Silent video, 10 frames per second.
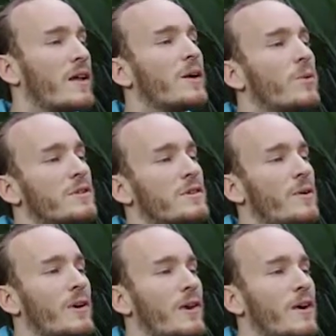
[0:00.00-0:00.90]
what's
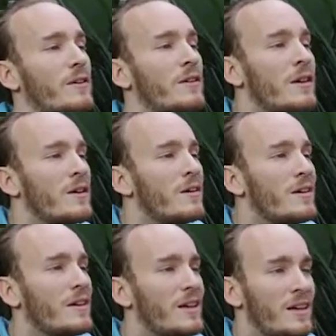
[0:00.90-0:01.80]
going on
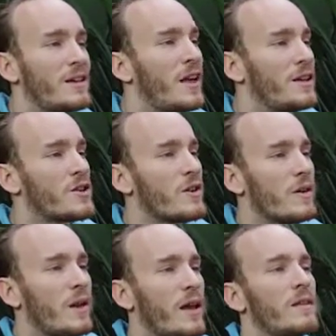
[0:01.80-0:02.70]
in
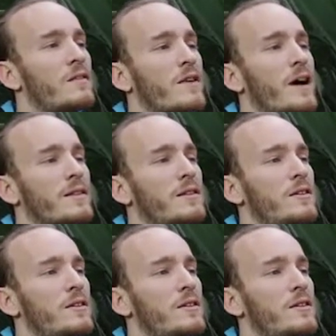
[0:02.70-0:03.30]
nature, and the fact that